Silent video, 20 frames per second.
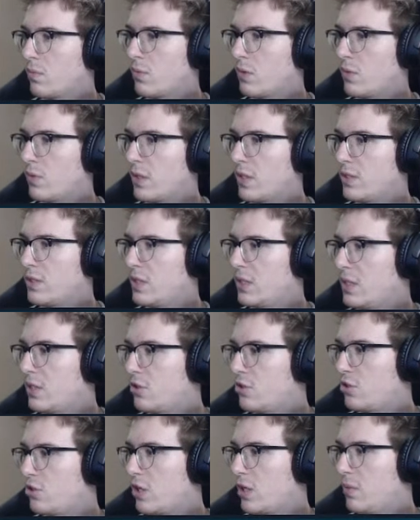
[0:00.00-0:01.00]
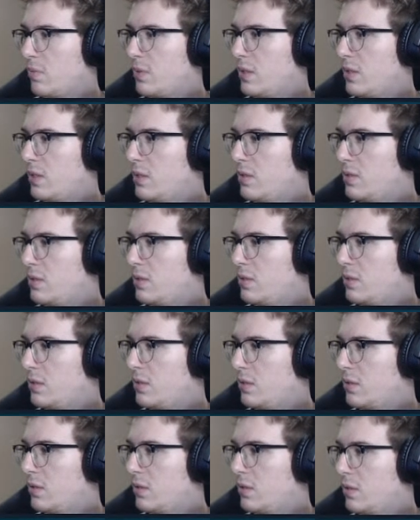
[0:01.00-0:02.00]
Wait, this thing has shape keys?
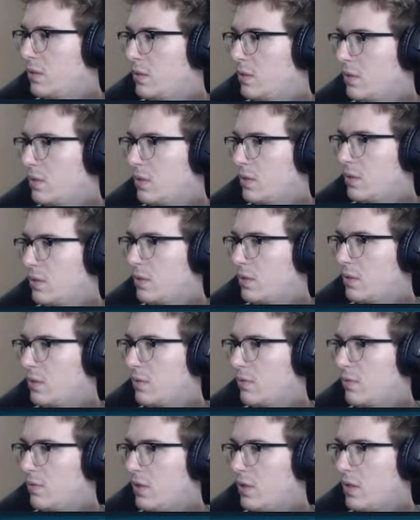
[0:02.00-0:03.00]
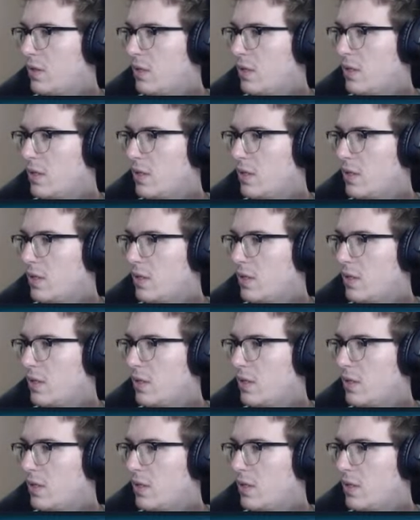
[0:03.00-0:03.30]
Fuck that.